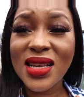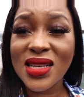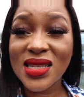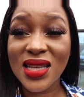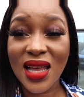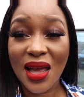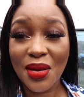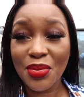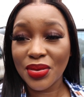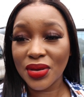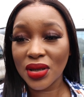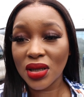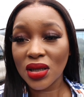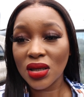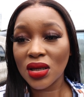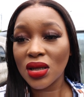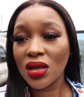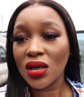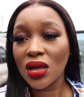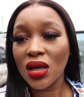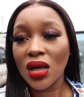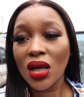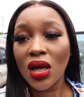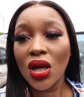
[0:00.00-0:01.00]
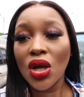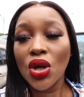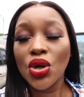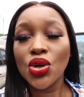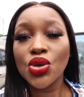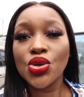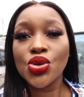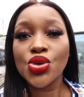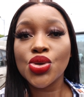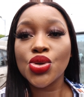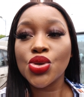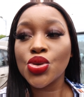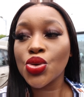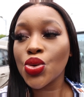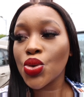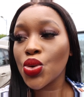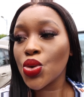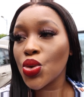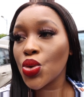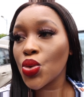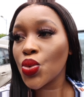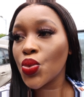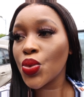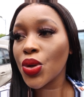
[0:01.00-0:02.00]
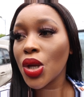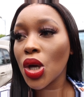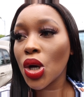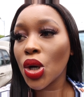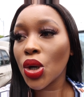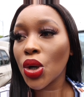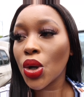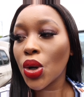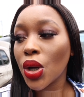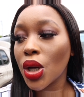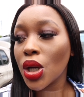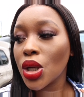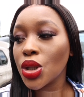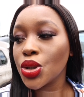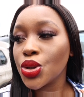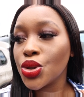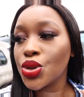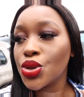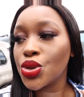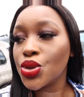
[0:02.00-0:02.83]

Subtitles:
is happening, so we are going